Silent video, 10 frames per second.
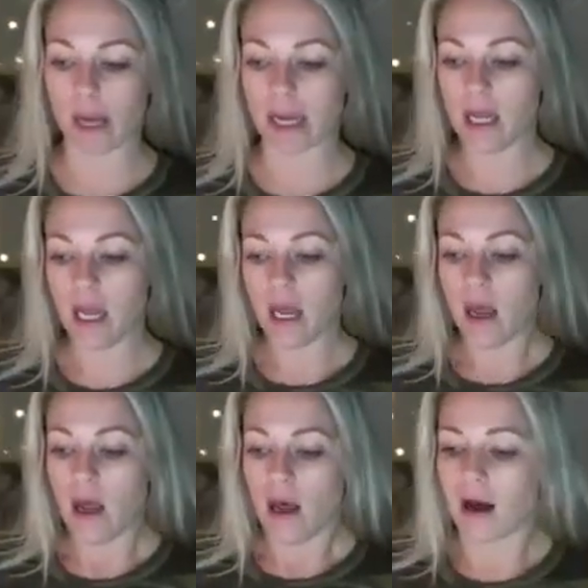But
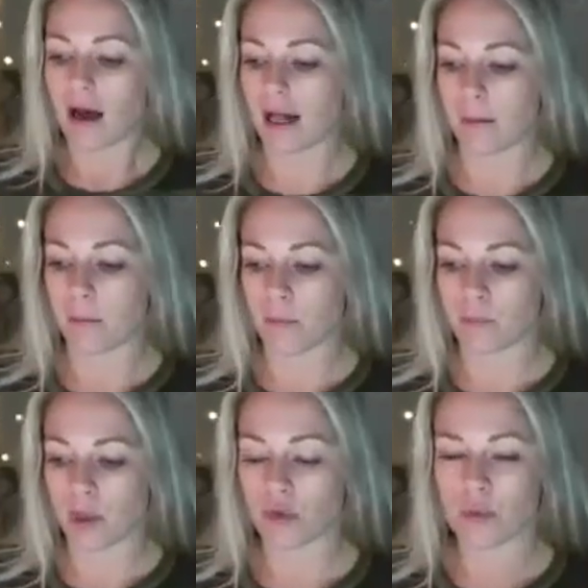
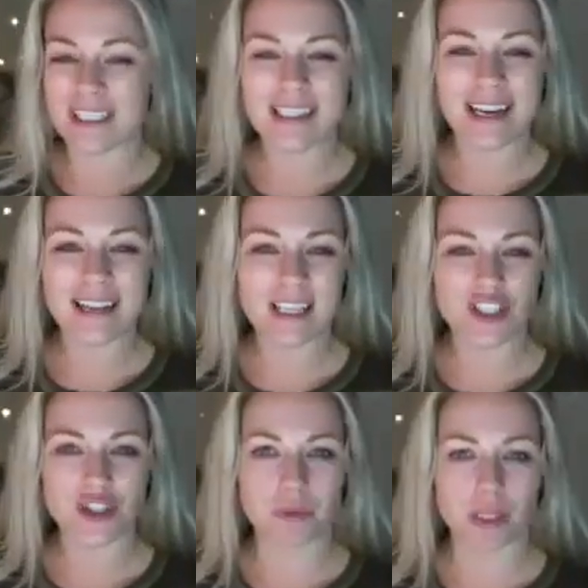the reason that I think
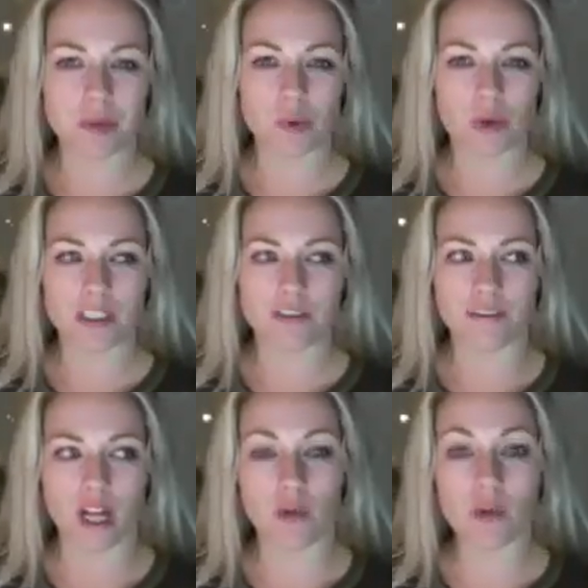it's just really important to
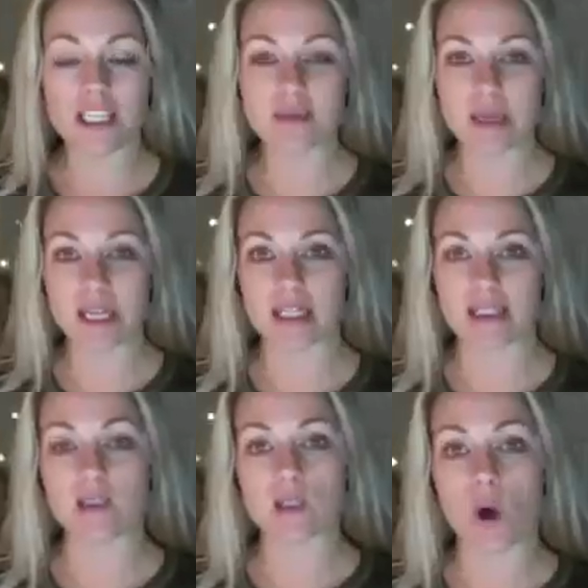follow it is because
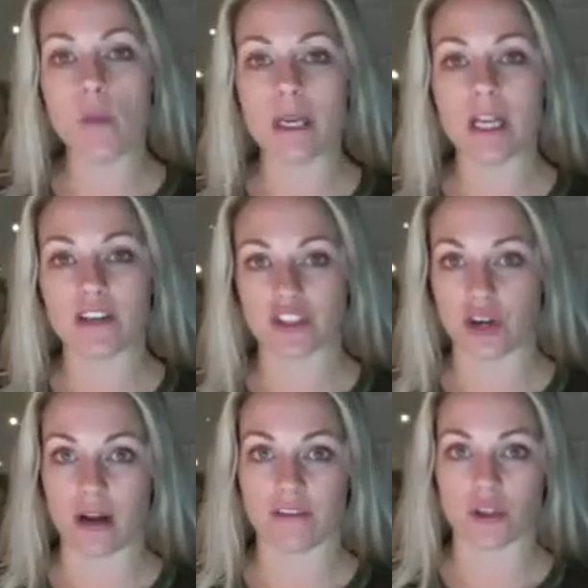so many of us are
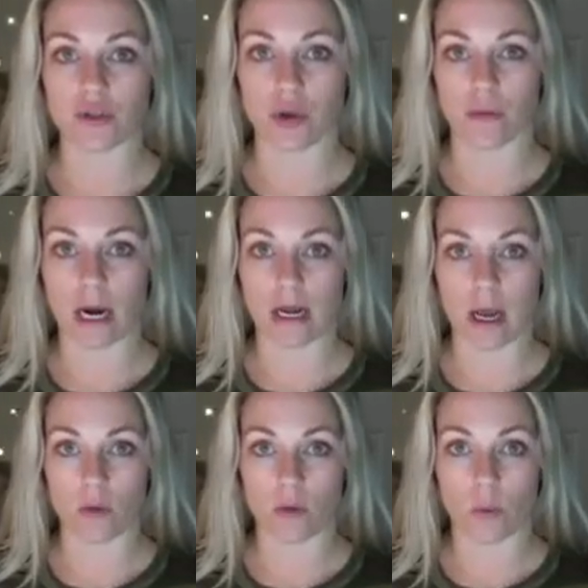out of control right
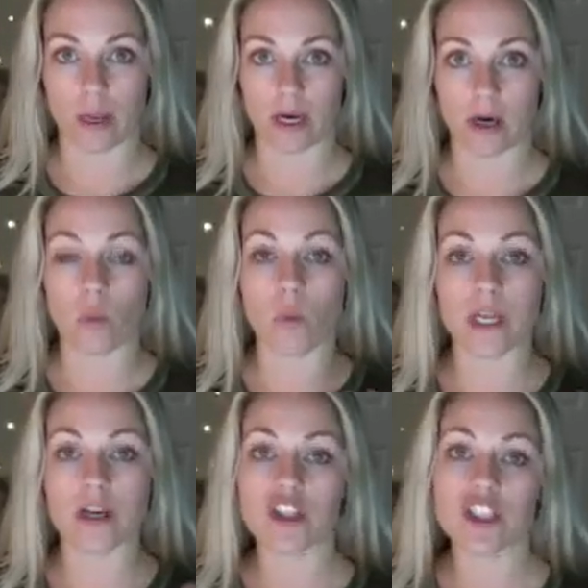now, where
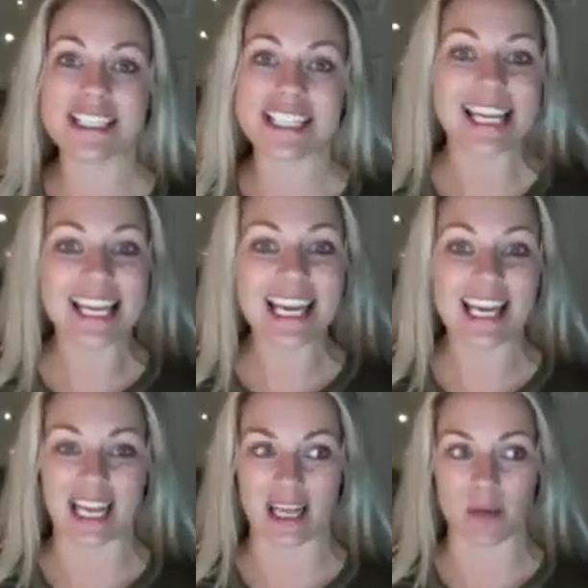we're just
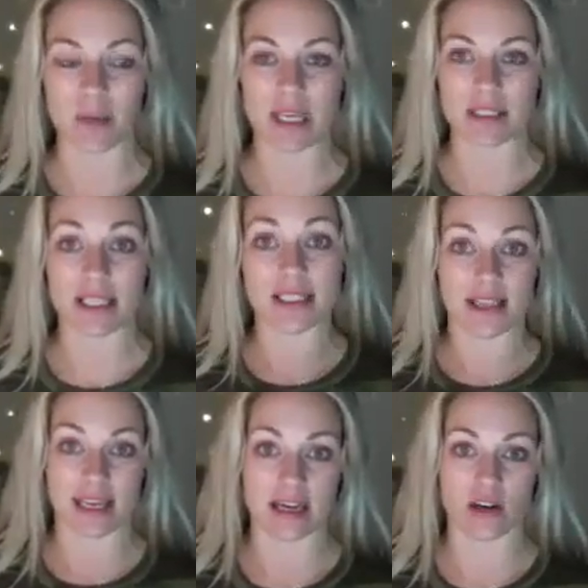eating because it's
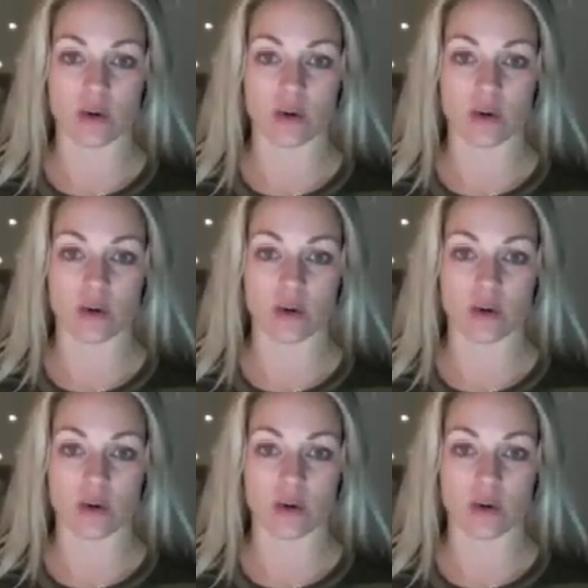there,